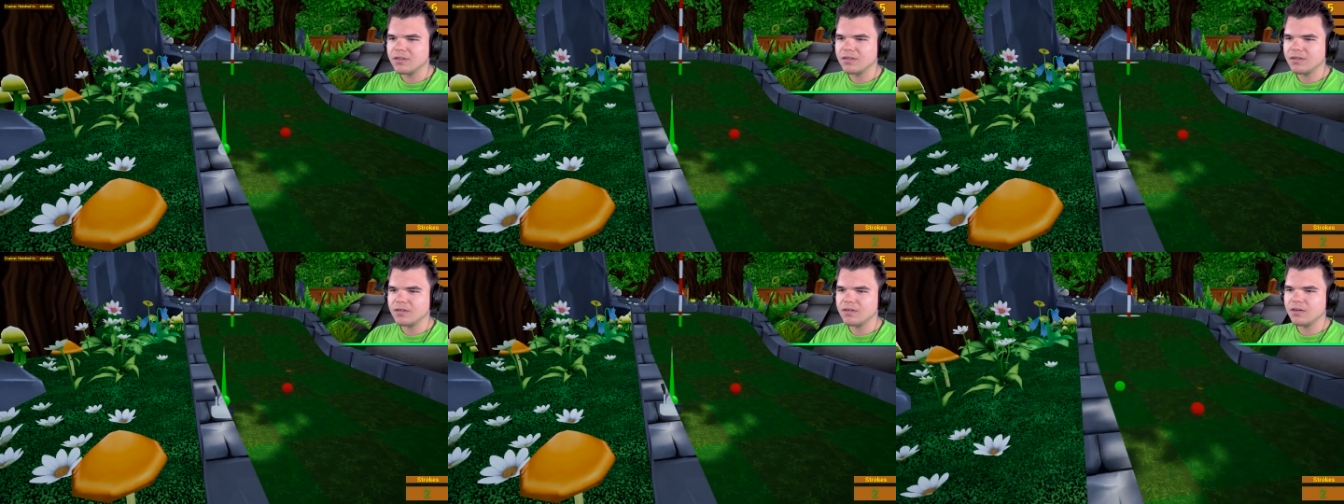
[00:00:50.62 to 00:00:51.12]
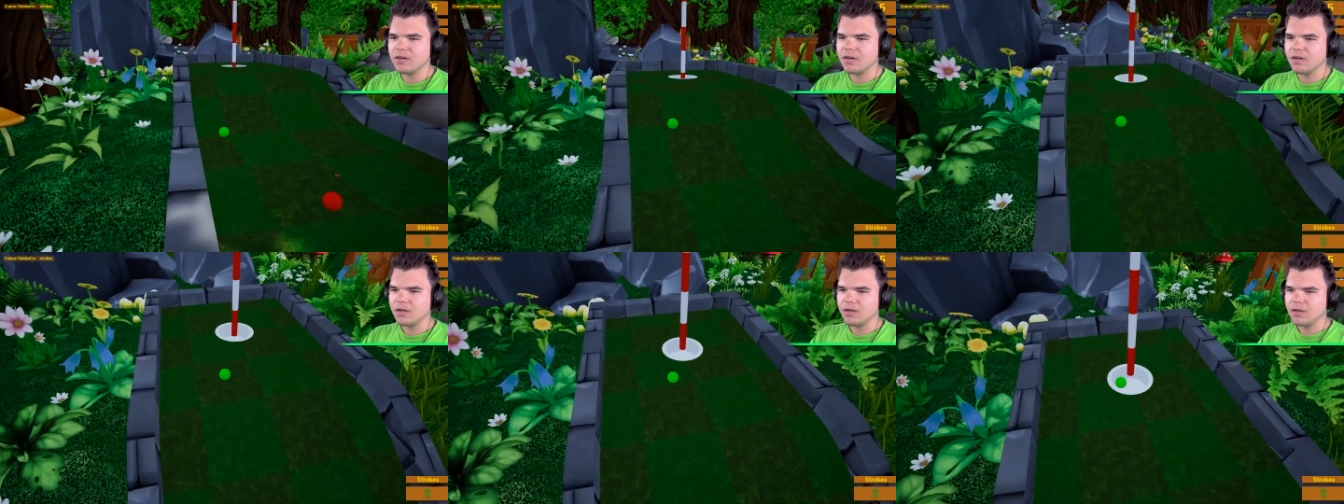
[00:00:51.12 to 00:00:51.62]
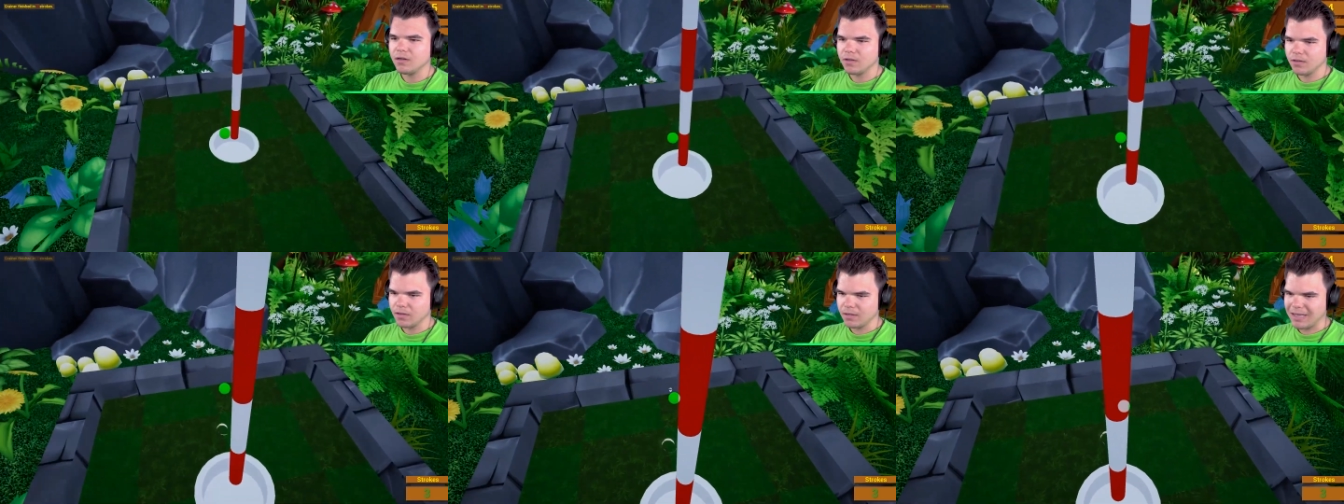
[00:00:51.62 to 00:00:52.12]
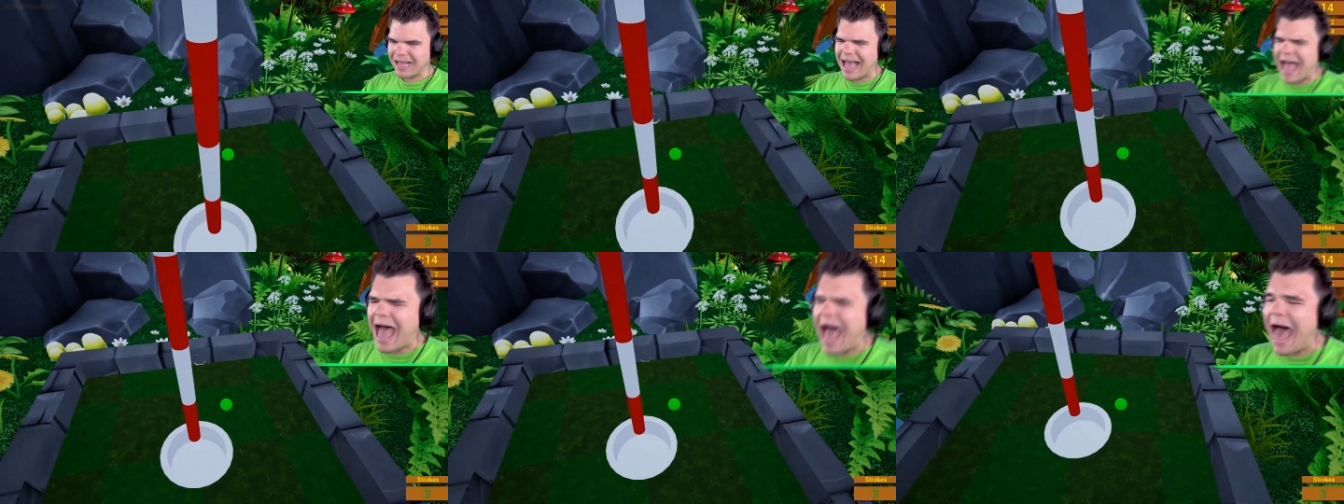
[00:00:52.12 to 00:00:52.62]
that's how you do it right there, boys.
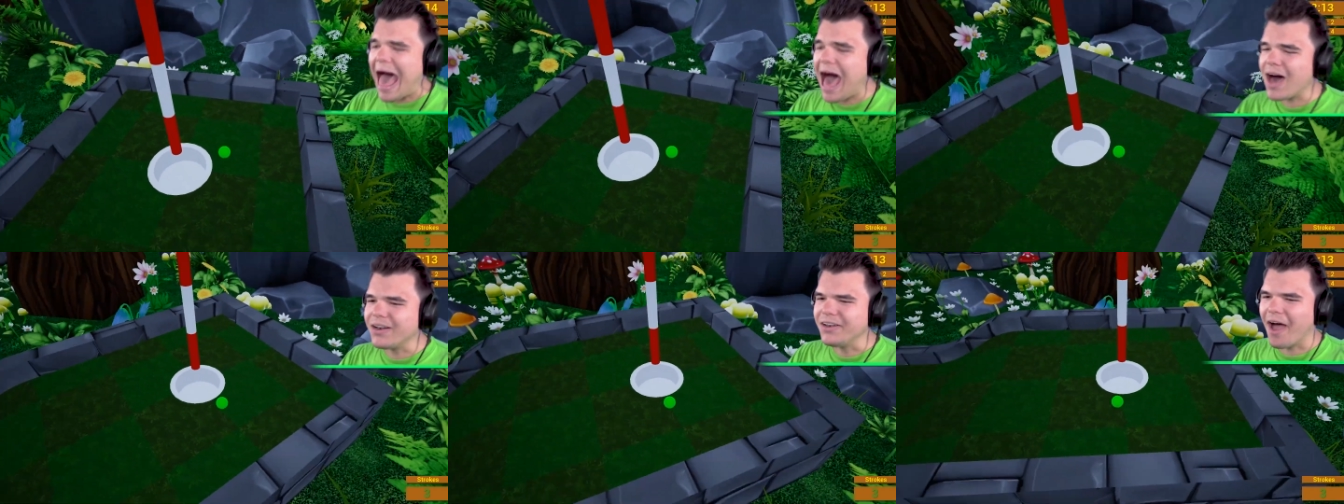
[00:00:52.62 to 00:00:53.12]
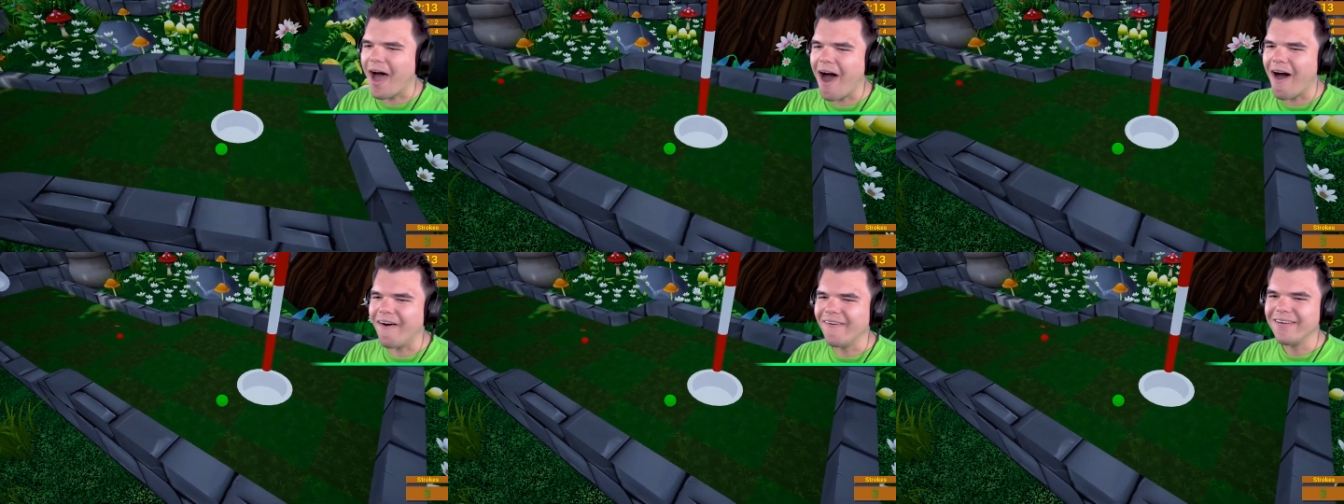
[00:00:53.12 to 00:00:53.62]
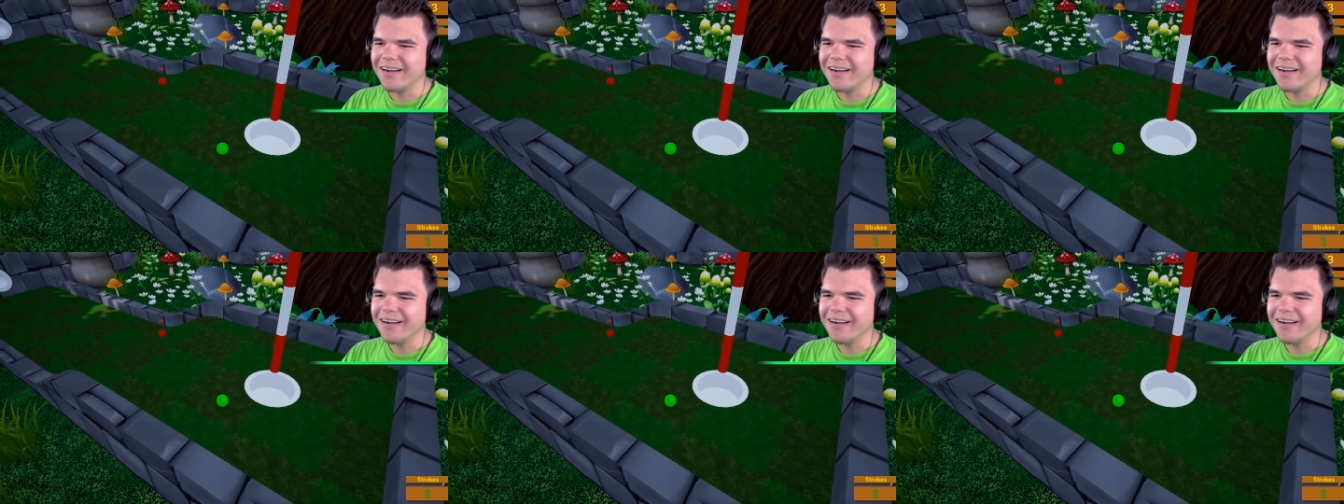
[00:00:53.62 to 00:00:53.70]
Oh, no.